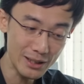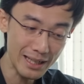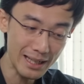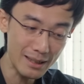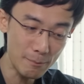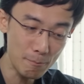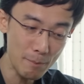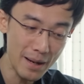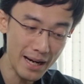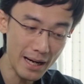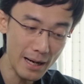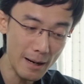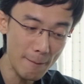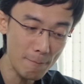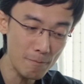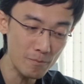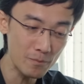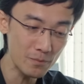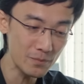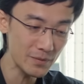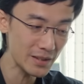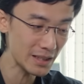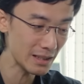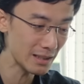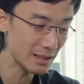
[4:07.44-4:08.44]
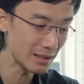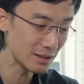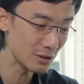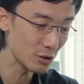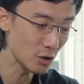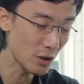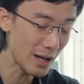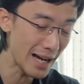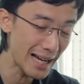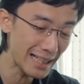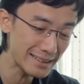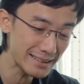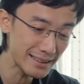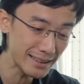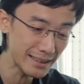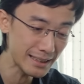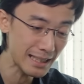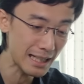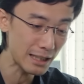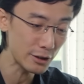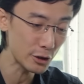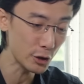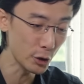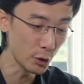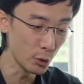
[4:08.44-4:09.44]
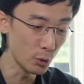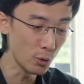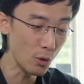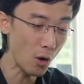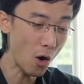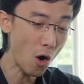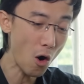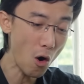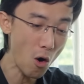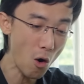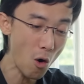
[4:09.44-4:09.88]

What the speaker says: can back up your SD card to